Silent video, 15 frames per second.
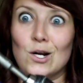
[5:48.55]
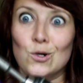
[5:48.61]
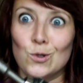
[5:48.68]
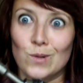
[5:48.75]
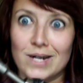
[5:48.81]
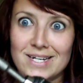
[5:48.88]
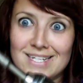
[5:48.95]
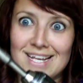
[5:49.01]

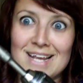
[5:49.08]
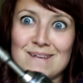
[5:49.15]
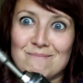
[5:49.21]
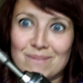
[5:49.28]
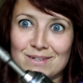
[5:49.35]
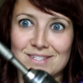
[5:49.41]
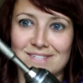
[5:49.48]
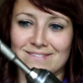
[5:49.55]
crazy
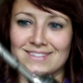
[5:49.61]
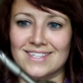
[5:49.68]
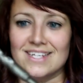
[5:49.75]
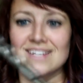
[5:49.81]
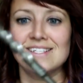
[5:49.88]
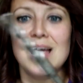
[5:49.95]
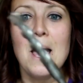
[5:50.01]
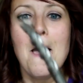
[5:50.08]
person with
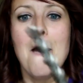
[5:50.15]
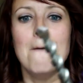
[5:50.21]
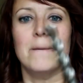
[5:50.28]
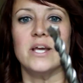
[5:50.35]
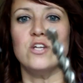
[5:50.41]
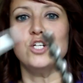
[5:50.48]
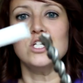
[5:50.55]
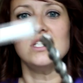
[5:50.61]
this,
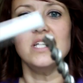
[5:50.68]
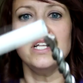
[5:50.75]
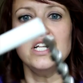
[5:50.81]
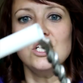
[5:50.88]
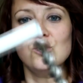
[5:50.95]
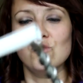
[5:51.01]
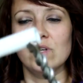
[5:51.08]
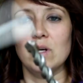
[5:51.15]
but you just need
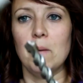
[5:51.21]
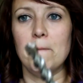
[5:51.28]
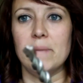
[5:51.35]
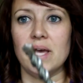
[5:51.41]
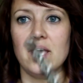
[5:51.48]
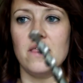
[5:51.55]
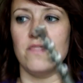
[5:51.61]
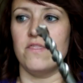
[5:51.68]
a drill
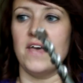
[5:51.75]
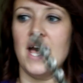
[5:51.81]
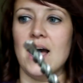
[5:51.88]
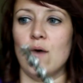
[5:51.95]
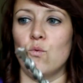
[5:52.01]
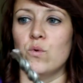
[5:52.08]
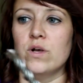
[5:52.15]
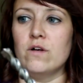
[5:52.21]
bit
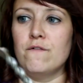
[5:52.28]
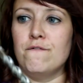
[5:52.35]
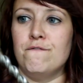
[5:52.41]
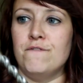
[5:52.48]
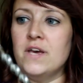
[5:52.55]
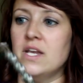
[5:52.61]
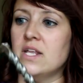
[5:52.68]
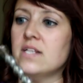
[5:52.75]
that will
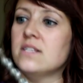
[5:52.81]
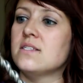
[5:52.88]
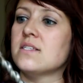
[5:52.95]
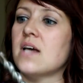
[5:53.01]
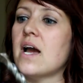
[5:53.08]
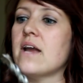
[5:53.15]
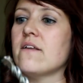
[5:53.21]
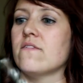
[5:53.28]
fit
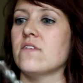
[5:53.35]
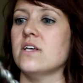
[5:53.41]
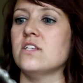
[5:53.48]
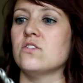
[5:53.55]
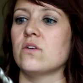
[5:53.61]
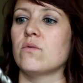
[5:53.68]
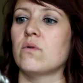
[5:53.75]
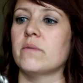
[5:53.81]
inside of this.
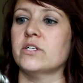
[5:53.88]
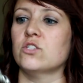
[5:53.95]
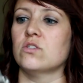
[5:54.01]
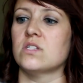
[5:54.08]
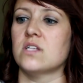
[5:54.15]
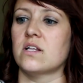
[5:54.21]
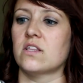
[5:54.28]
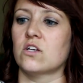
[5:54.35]
So I wanna make sure
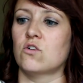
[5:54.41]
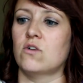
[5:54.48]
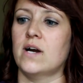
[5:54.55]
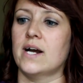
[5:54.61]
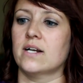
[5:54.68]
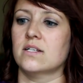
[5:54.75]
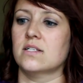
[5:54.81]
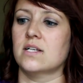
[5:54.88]
it's not the
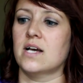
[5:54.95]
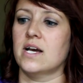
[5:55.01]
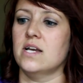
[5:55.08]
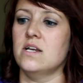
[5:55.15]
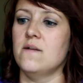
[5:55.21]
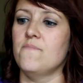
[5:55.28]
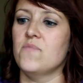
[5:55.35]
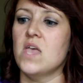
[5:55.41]
cracked
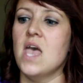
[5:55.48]
side.